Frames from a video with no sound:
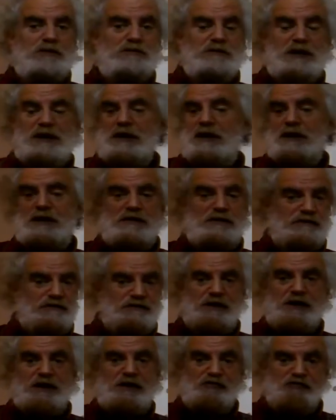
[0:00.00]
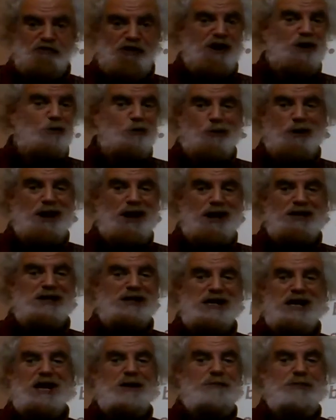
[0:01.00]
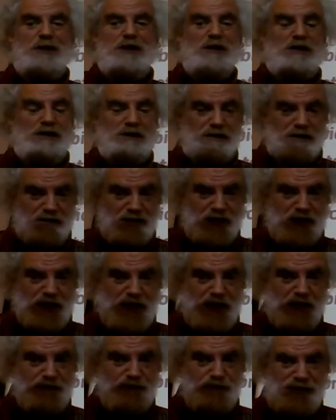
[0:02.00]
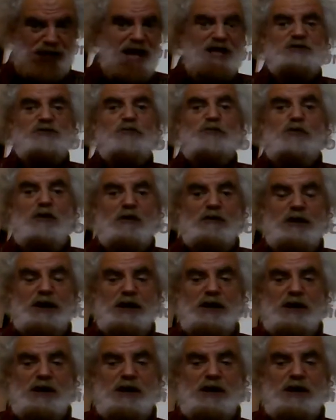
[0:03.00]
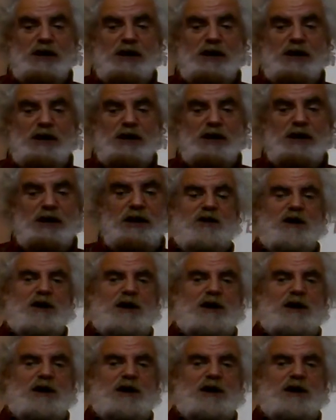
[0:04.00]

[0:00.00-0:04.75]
is a great way to keep plants from growing. And so,